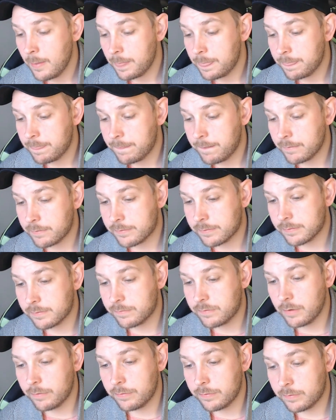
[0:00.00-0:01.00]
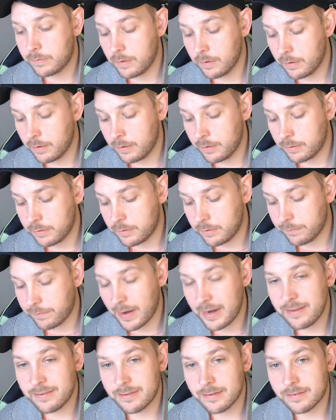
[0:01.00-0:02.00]
the
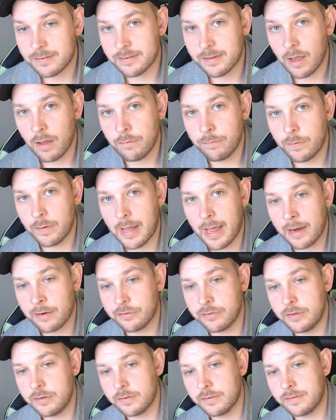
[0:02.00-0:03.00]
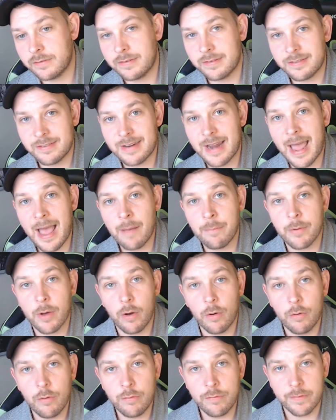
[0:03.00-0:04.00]
device itself will actually just snap
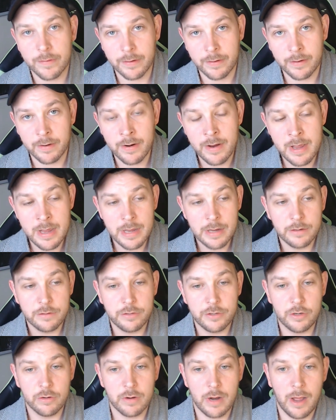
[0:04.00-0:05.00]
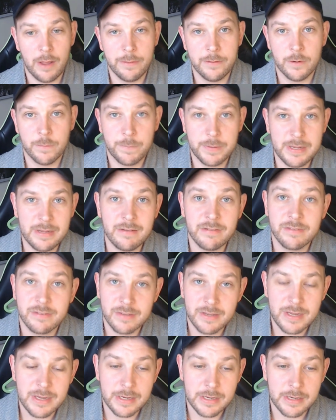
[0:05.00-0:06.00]
over to your other
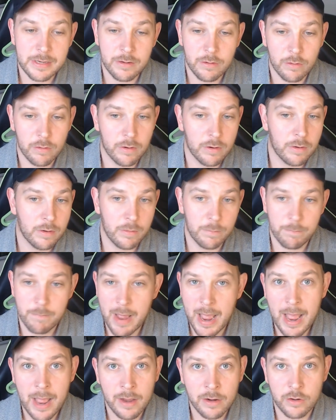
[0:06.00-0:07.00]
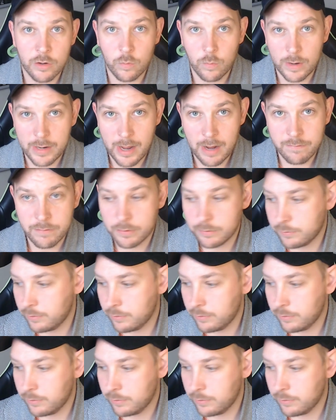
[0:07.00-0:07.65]
PC or Mac or whatever.